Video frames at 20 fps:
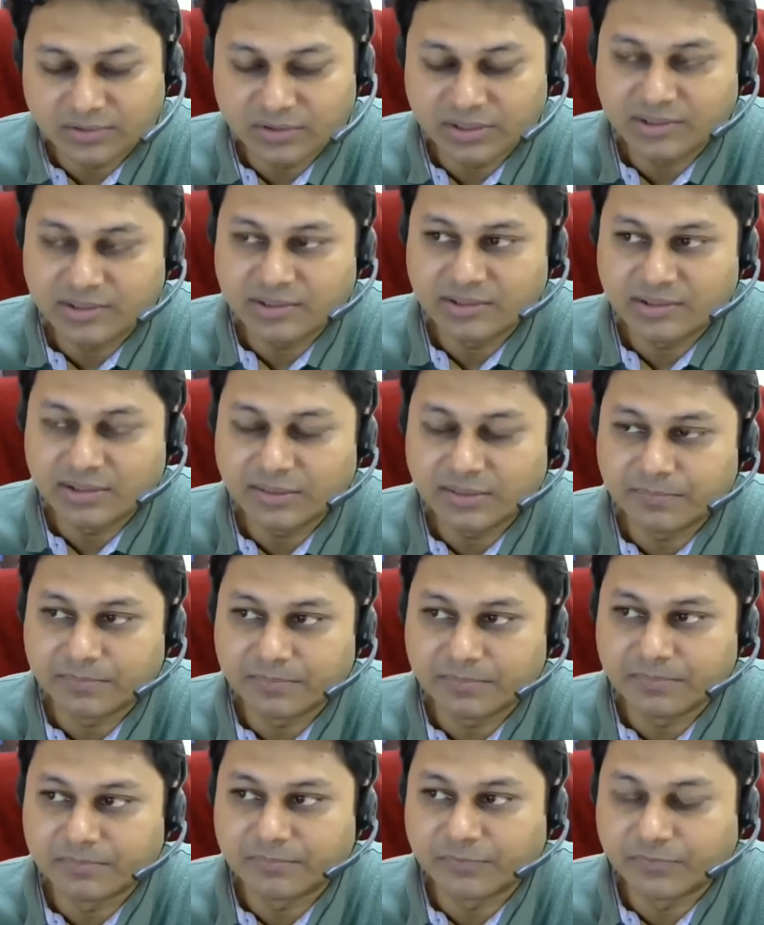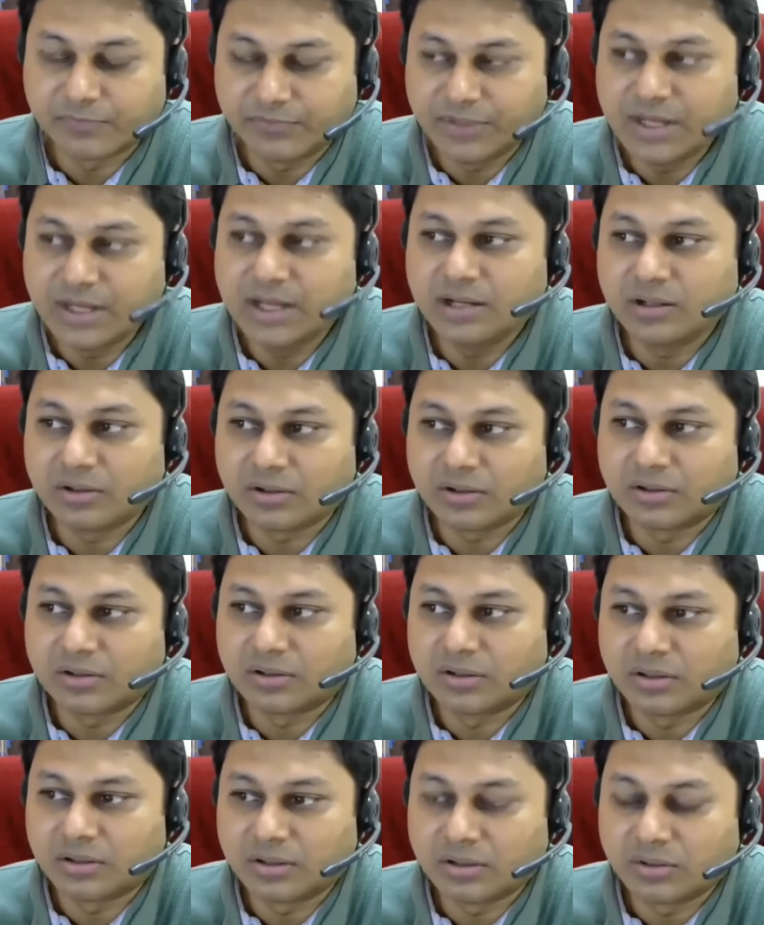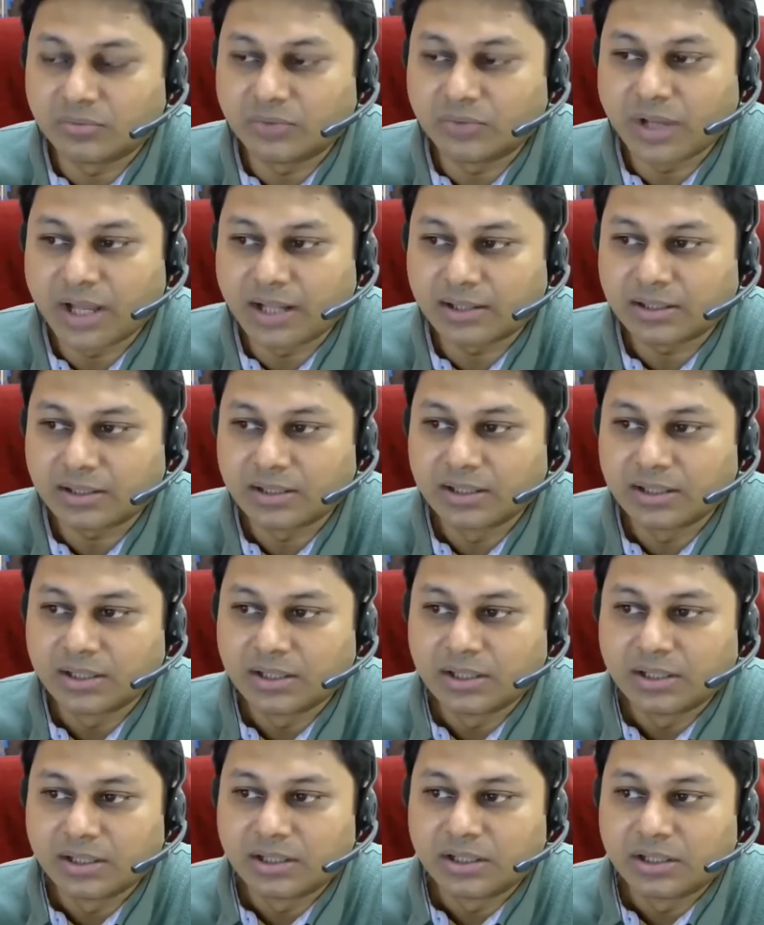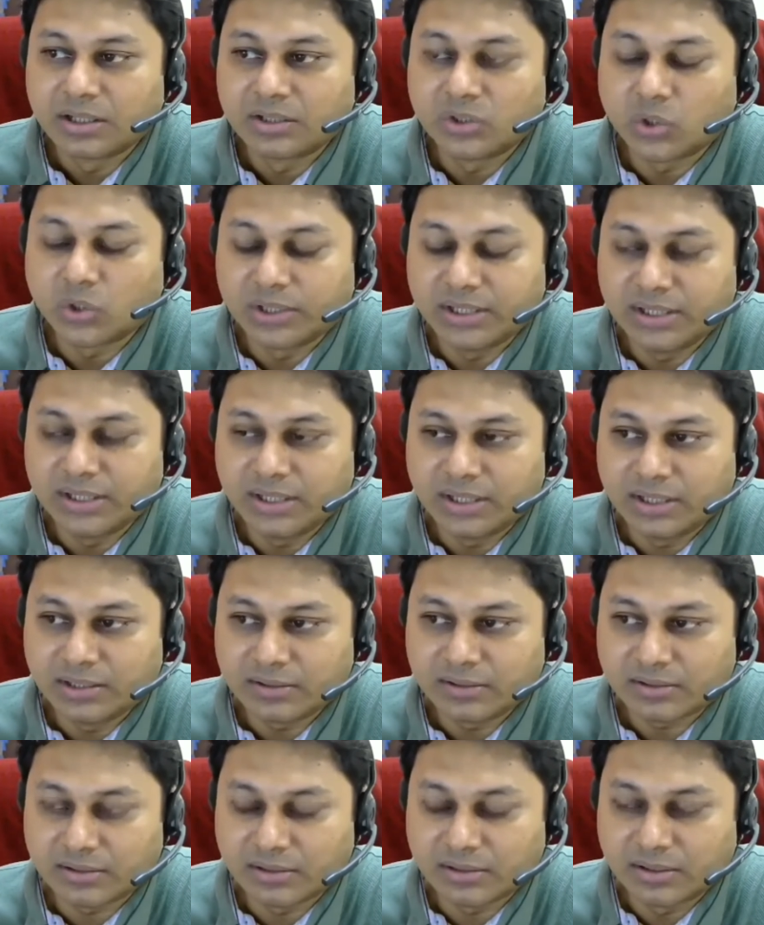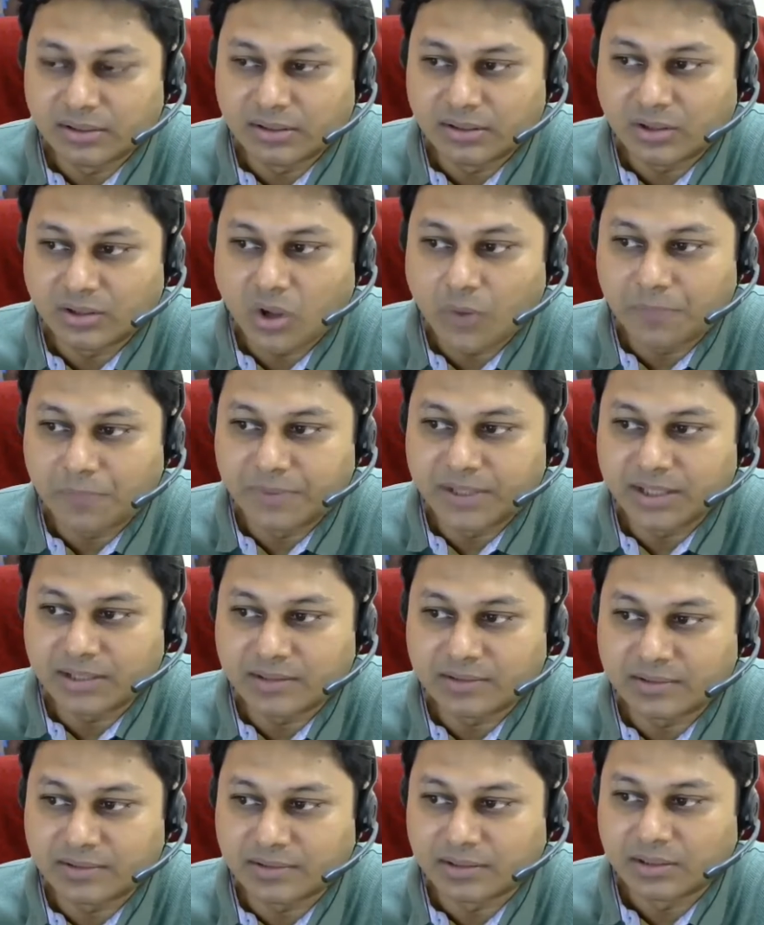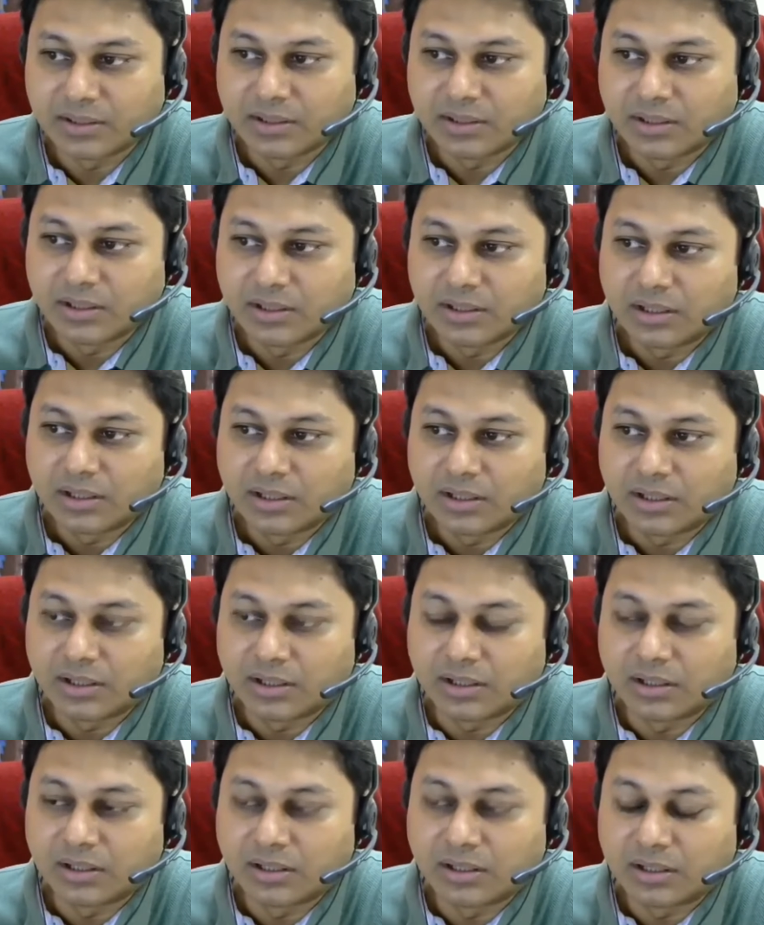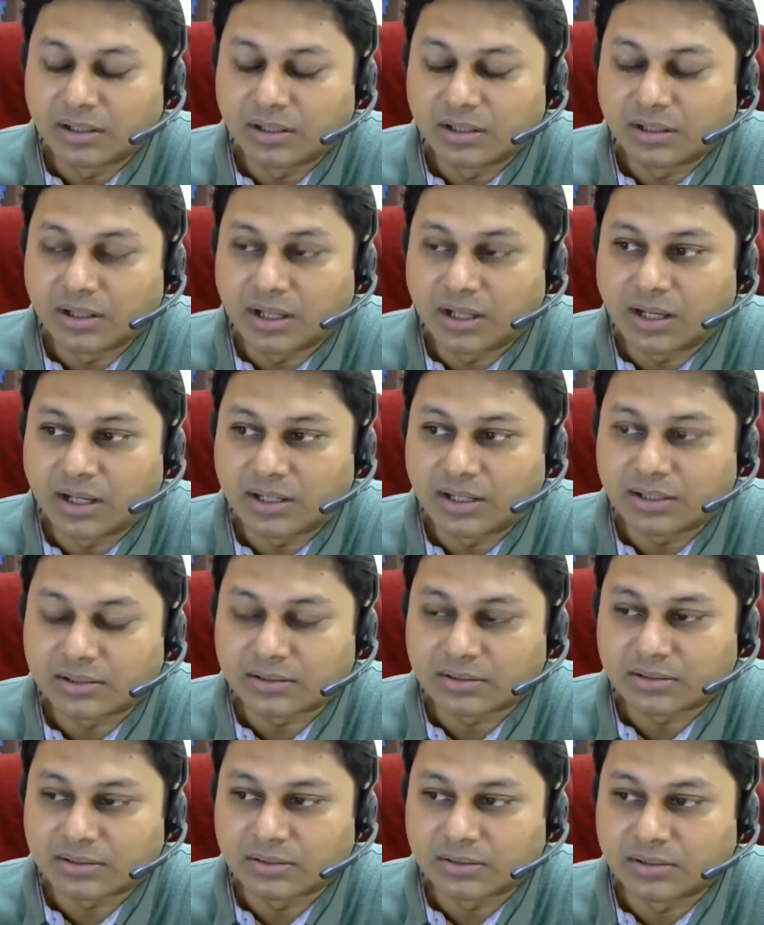So this is the field where nonlinear optics are